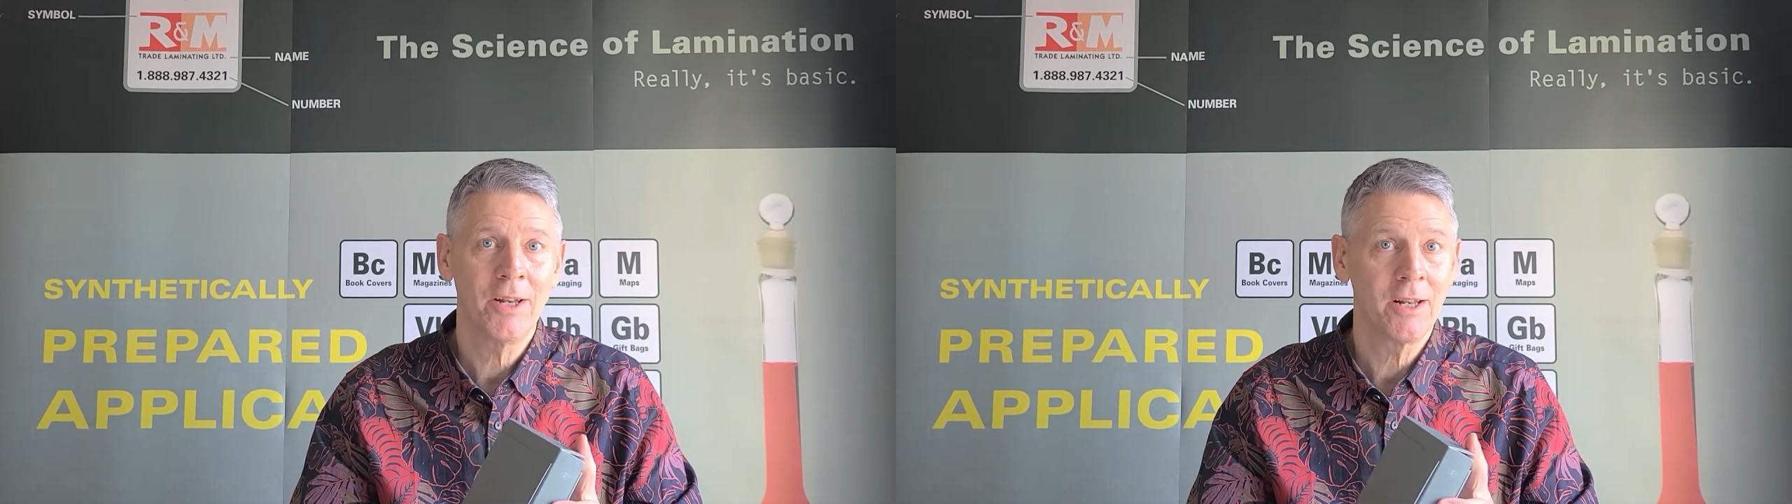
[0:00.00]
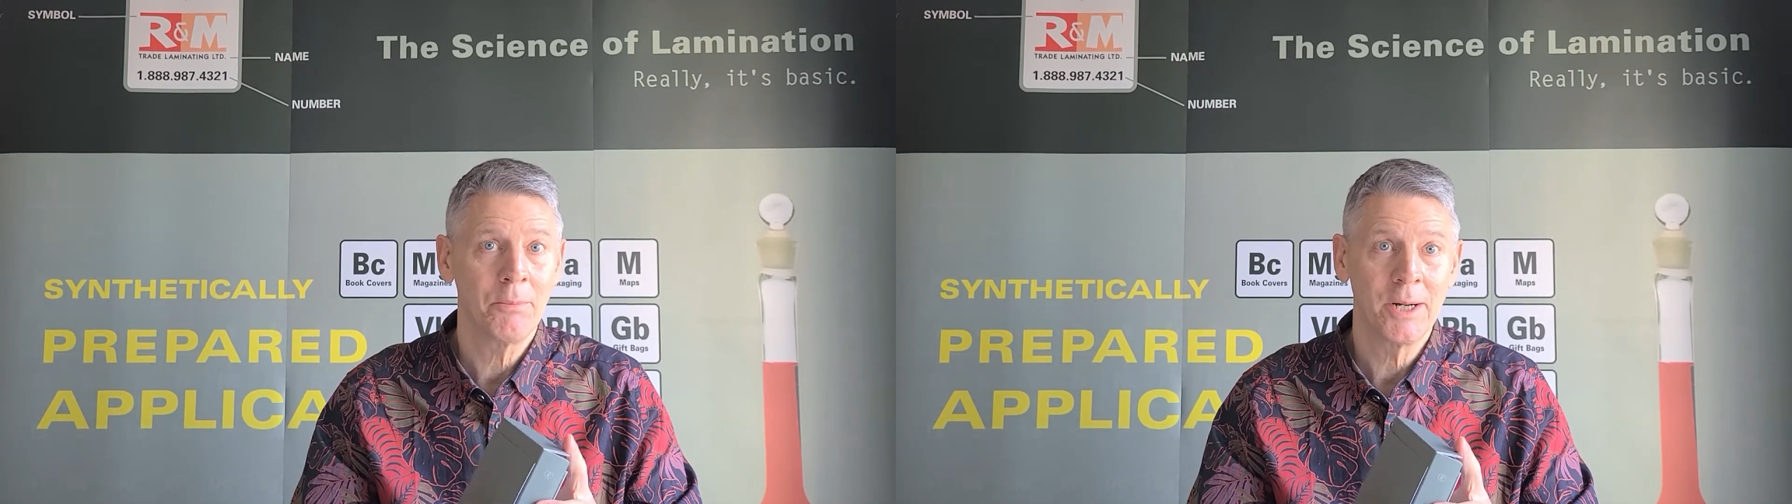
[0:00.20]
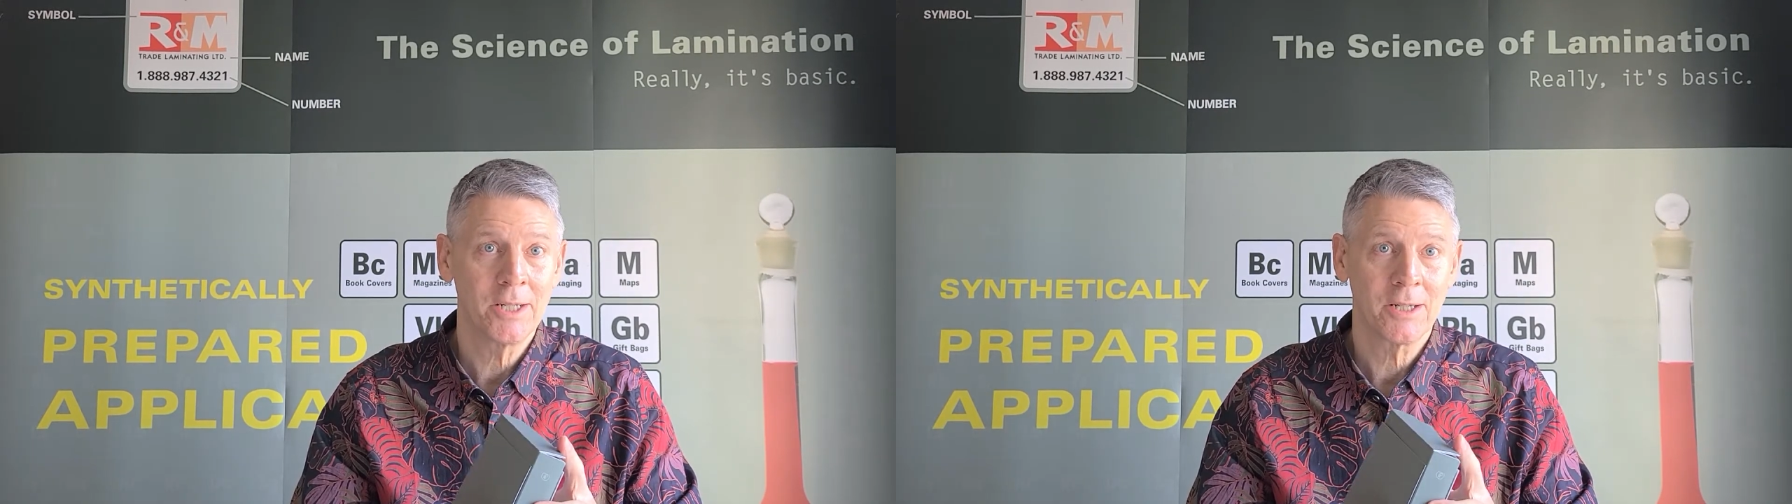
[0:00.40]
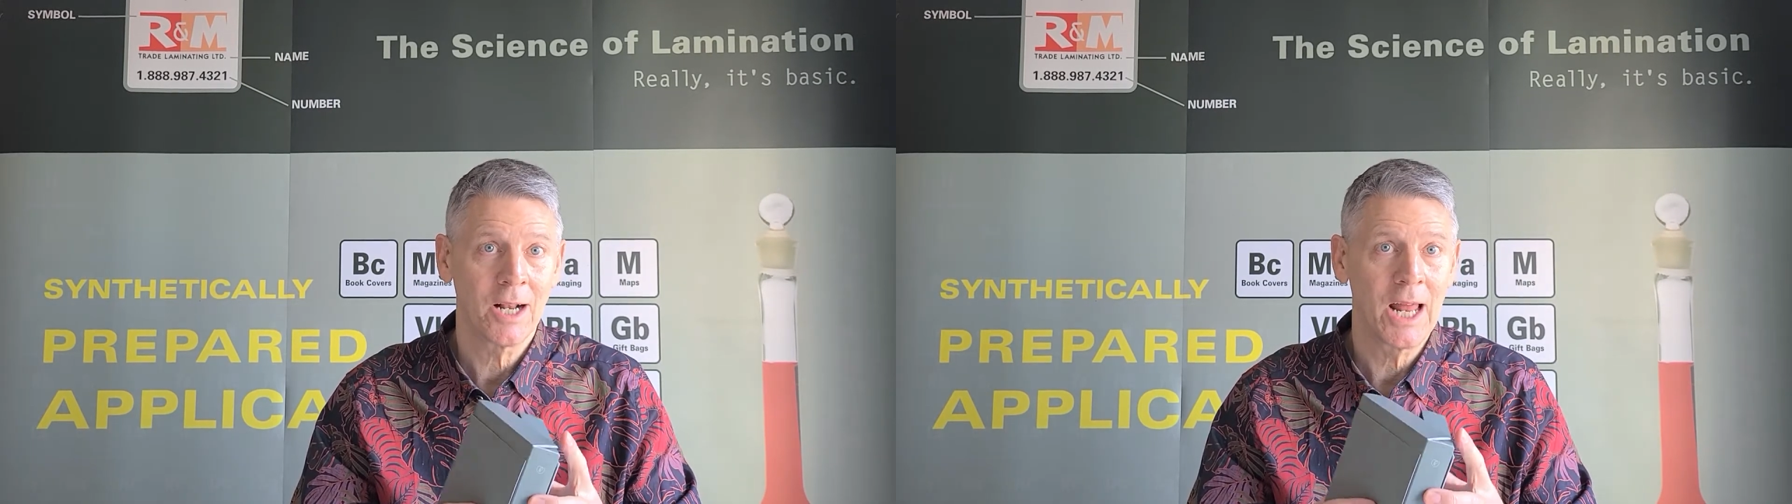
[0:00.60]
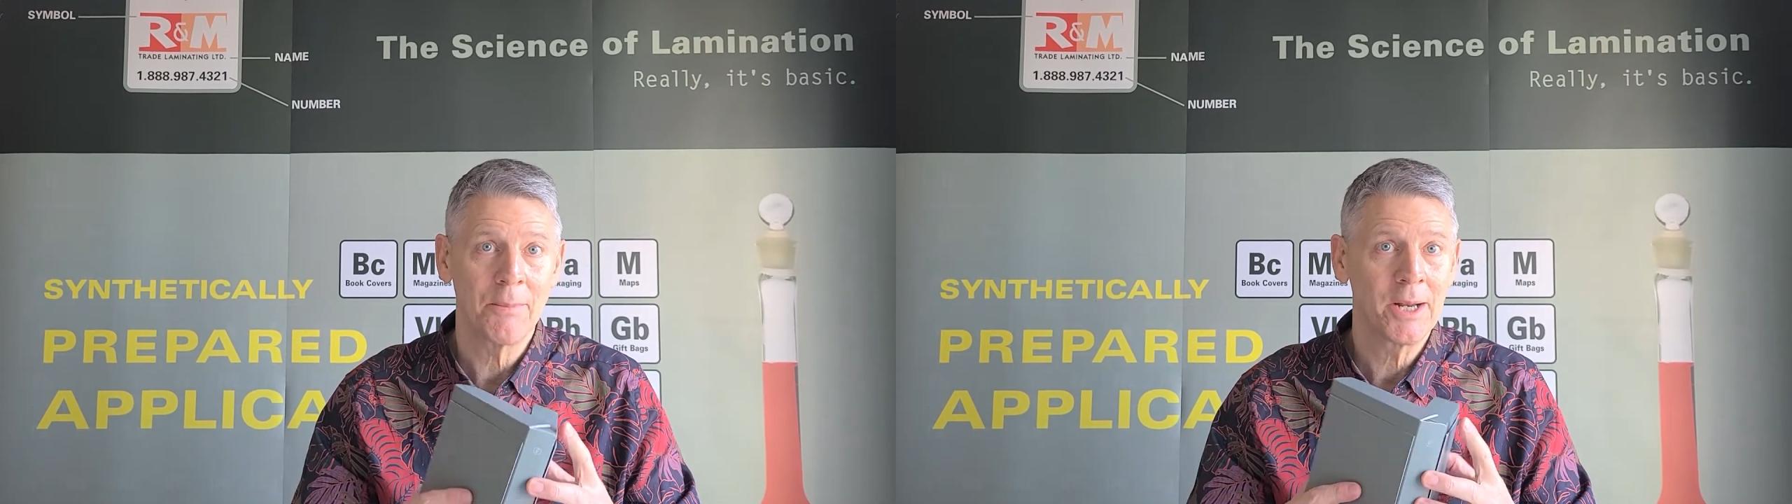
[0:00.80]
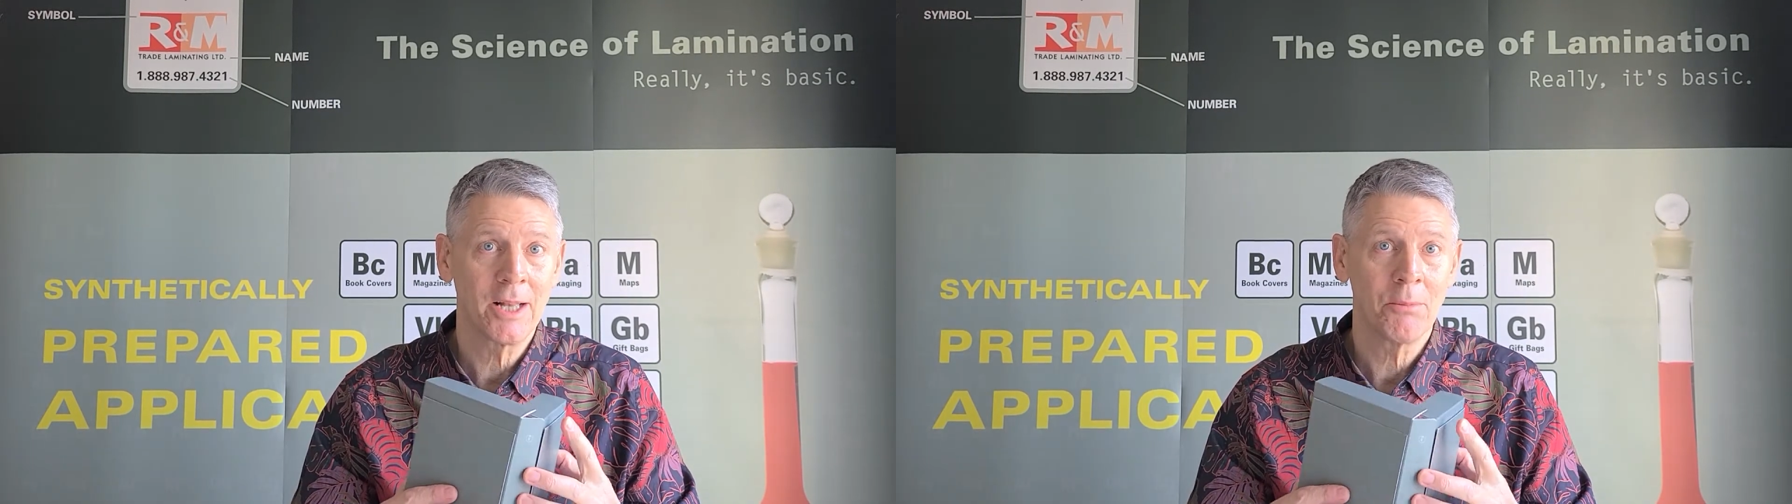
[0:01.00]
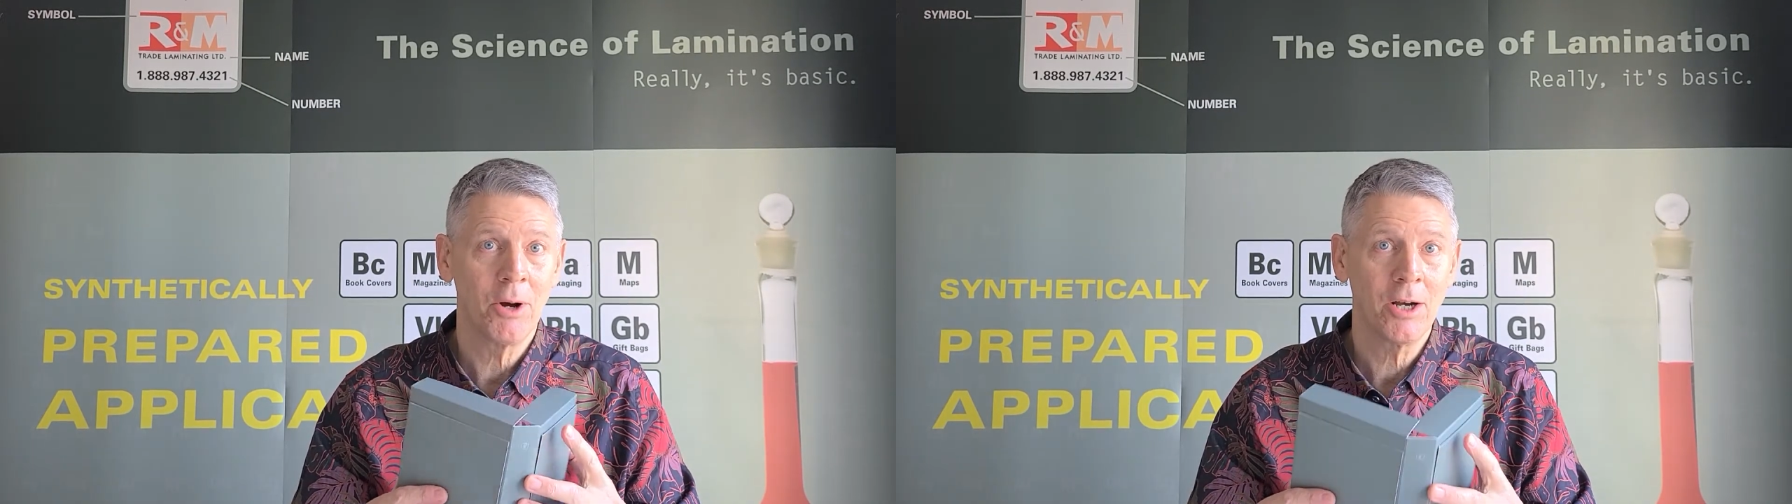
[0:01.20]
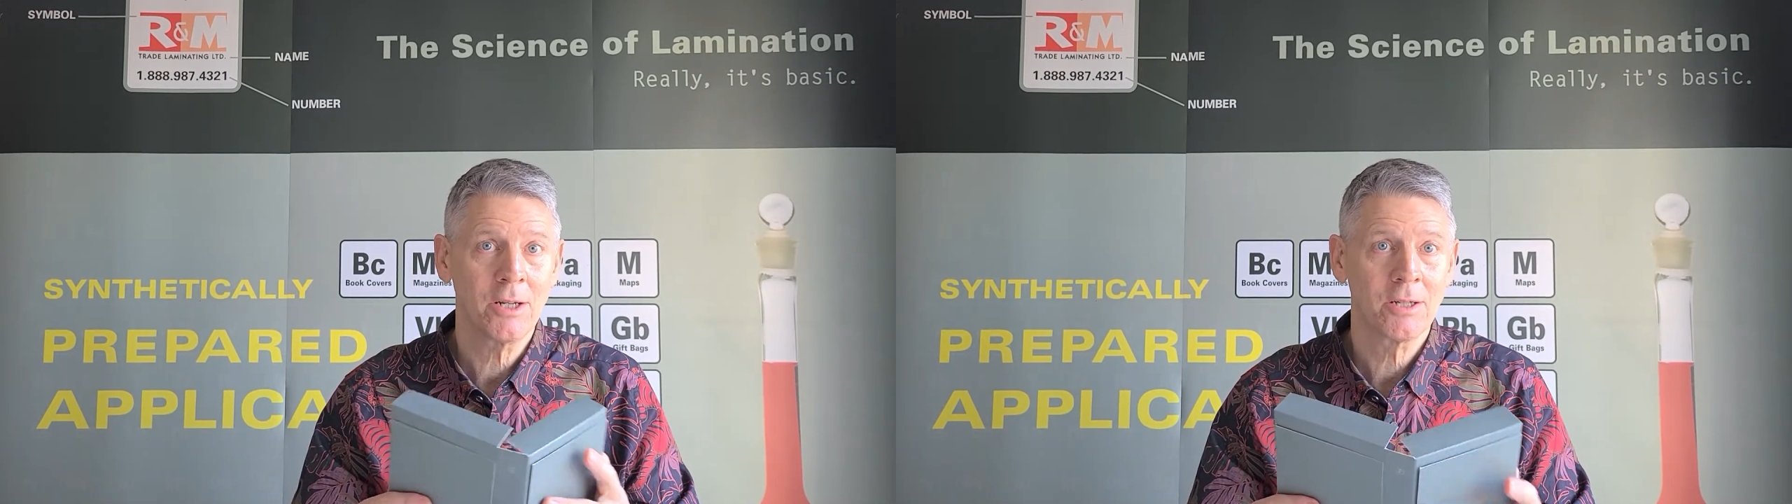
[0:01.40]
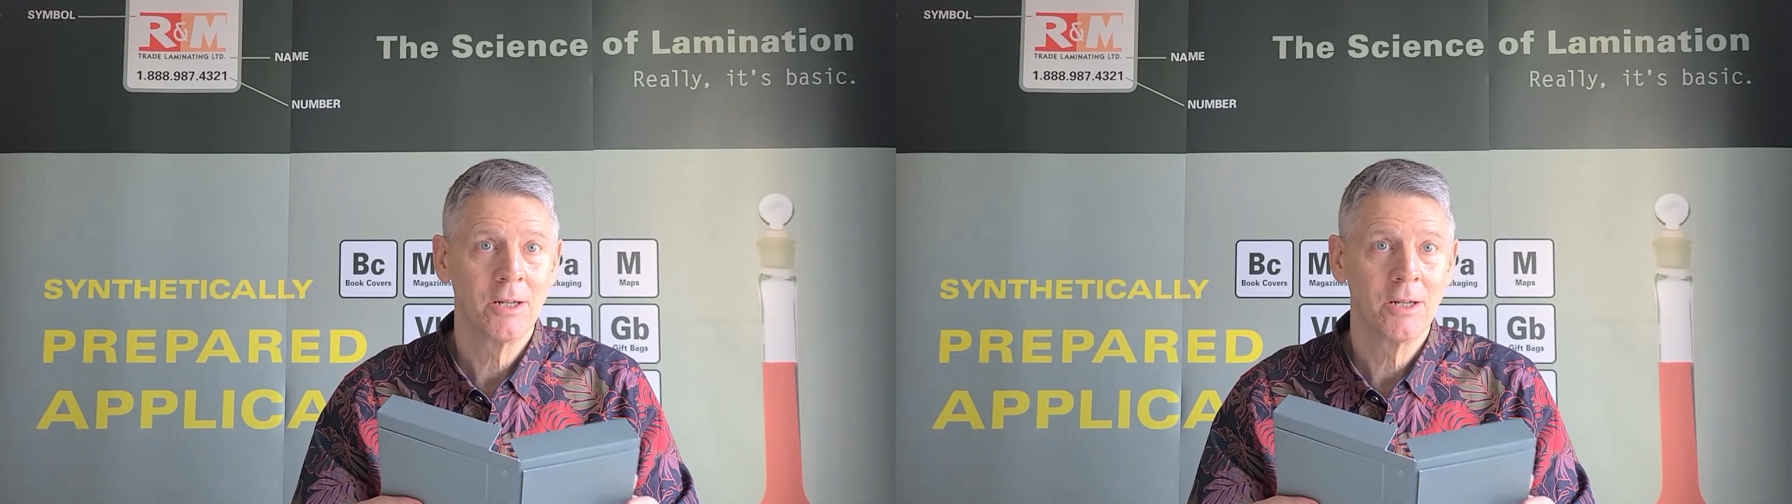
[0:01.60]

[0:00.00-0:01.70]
their budget to laminate the box.